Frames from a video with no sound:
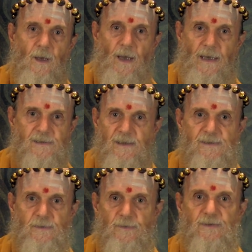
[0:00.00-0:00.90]
I ask
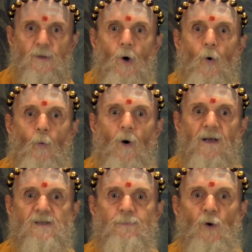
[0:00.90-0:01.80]
listeners,
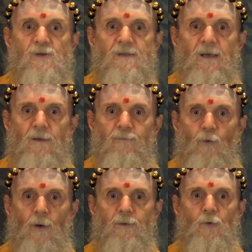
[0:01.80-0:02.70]
what is most needed
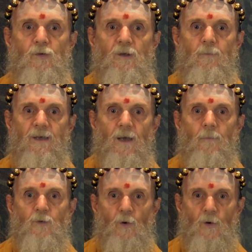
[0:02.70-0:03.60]
for a youth to
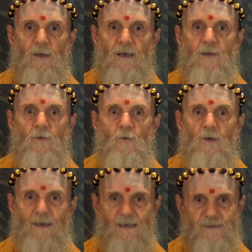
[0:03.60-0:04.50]
become good at Hindu
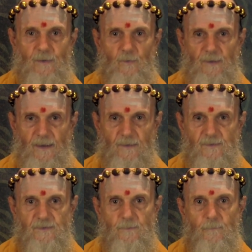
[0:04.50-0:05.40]
classical
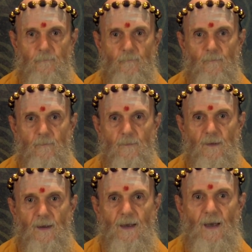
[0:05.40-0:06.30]
dance?
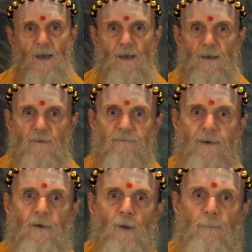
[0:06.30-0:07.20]

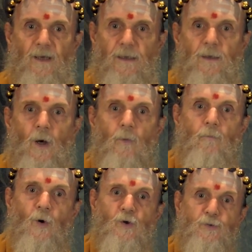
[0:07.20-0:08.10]
Invariably,
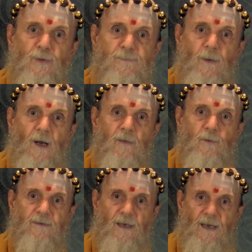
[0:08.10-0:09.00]
most respond
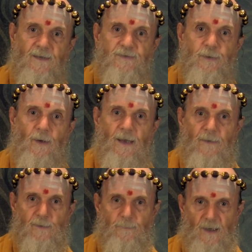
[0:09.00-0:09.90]
with the answer I
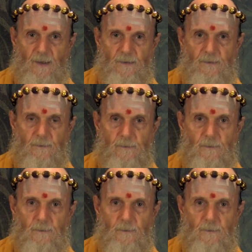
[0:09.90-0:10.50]
have in mind